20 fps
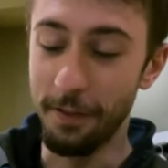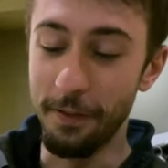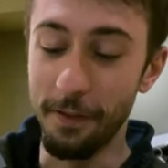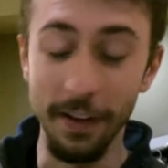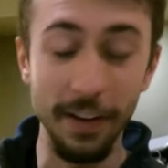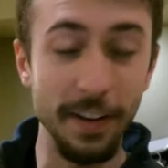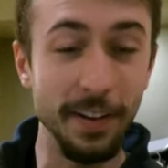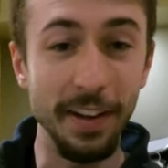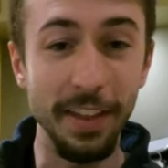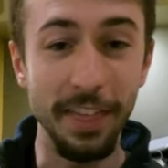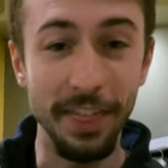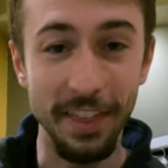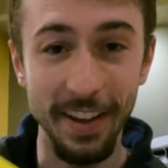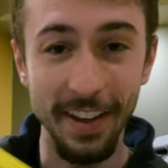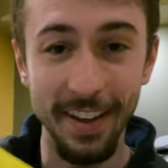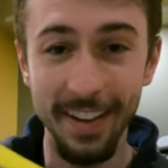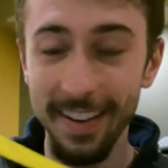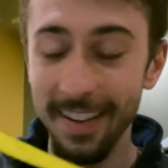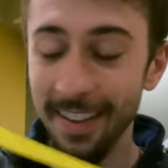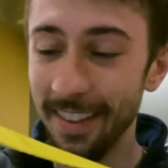Very
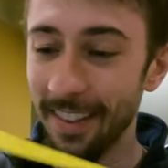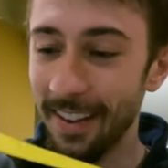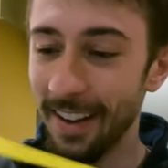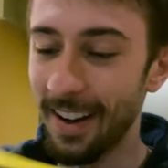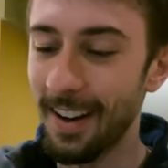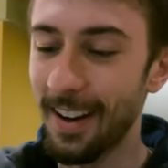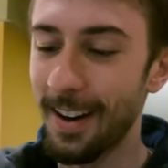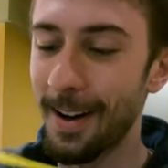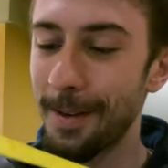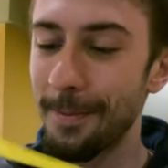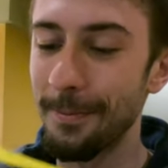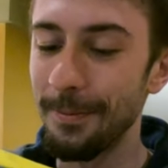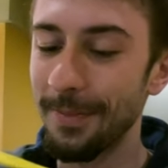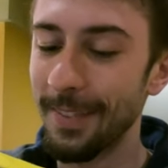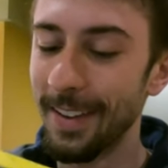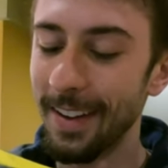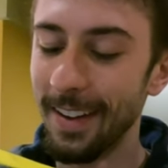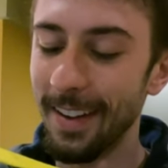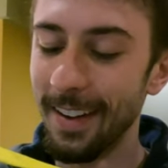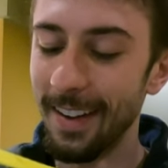thin, um,
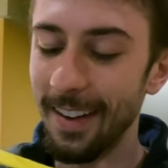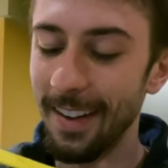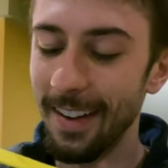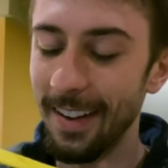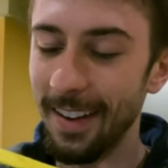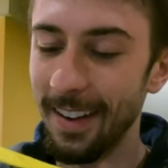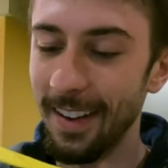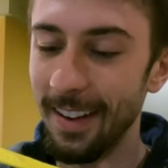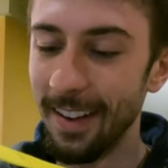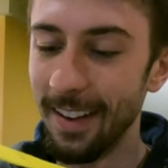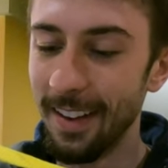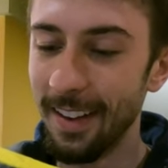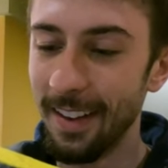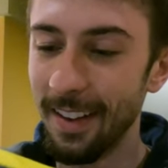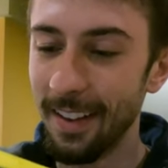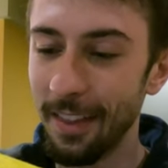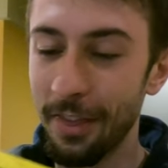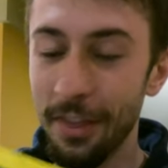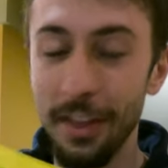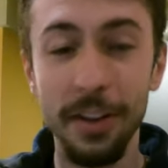
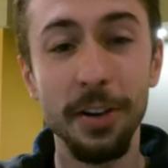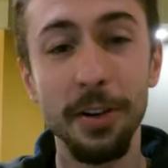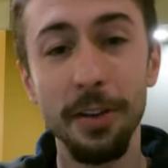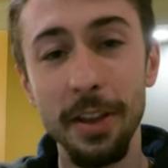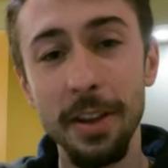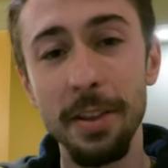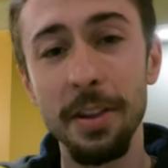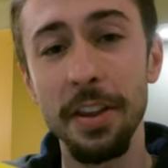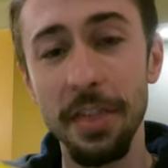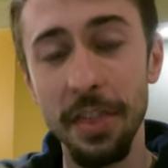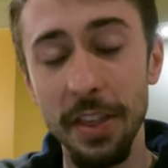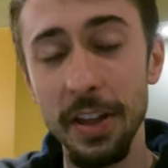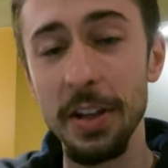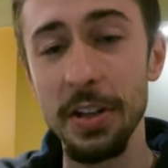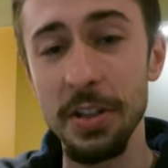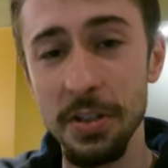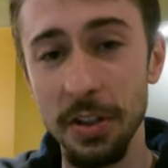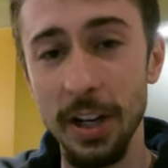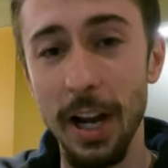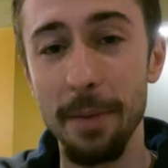thinner than the
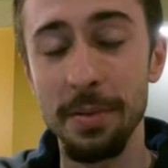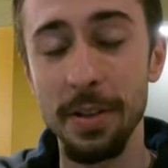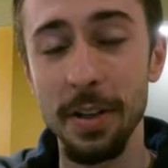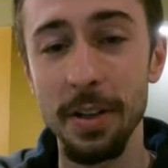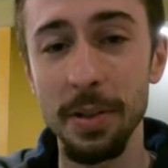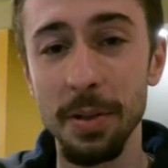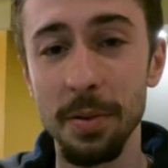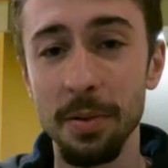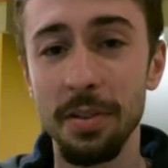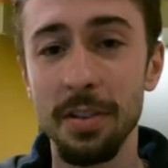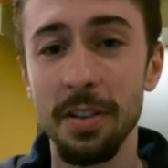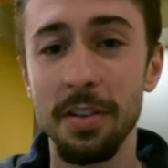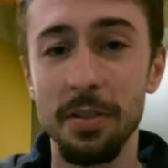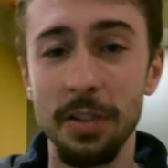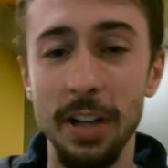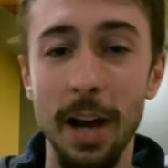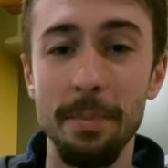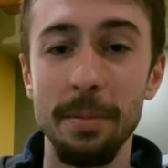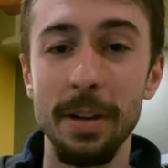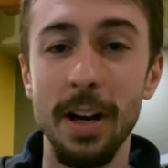thinnest straps I use to
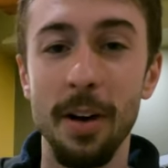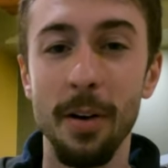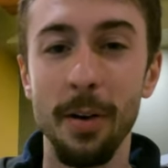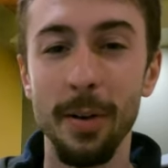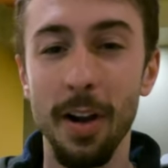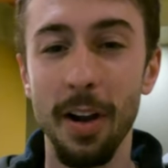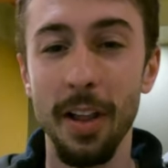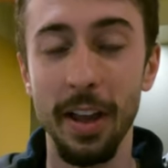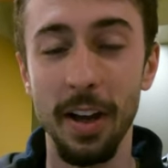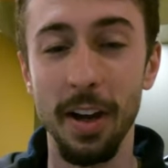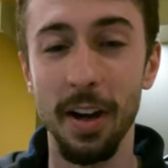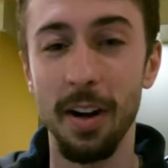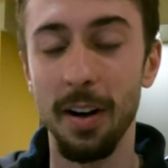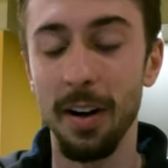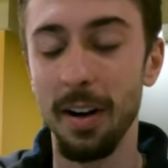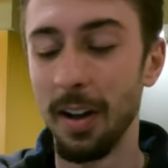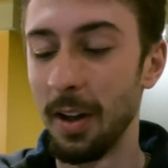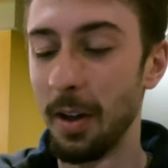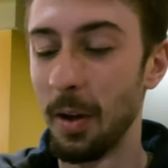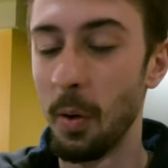strap down our, like
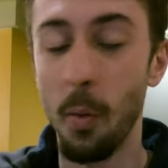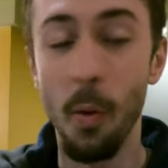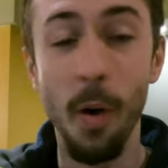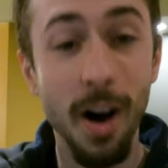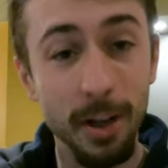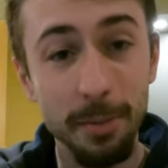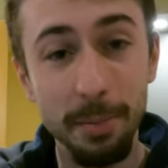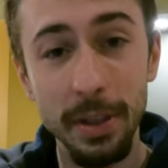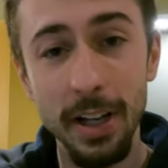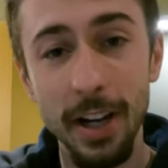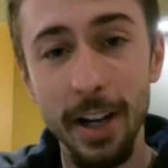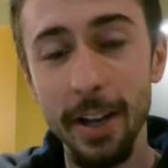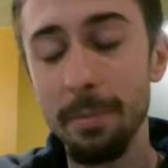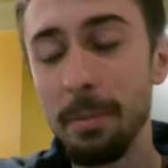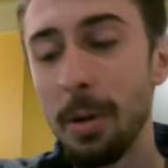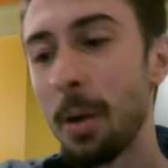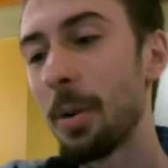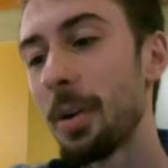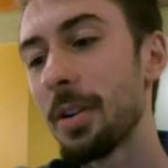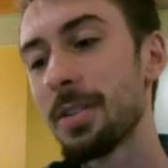our walk
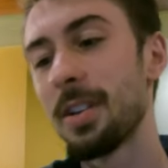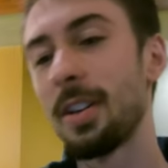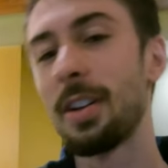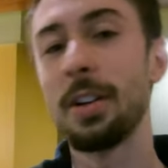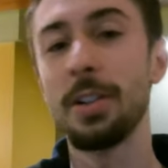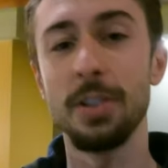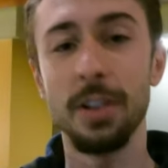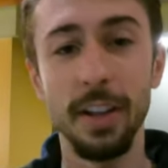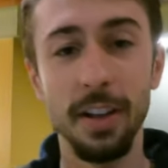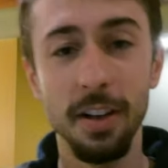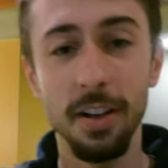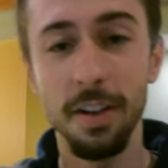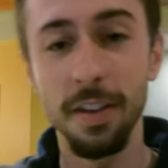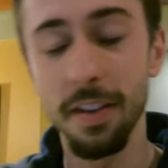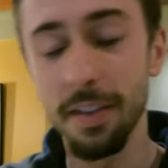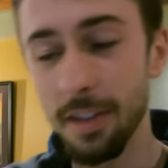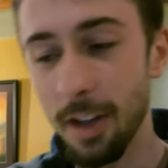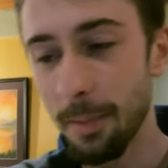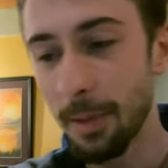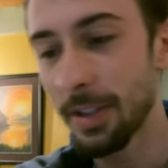behind mowers on our trailer in
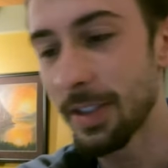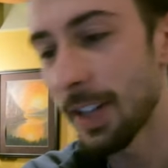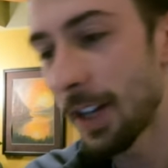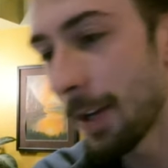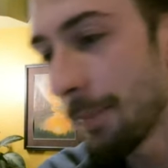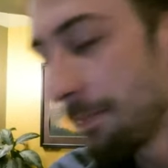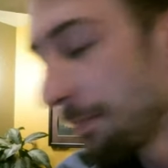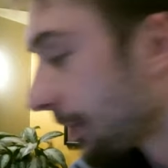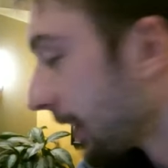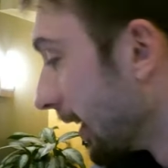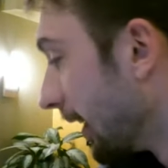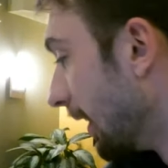the summertime.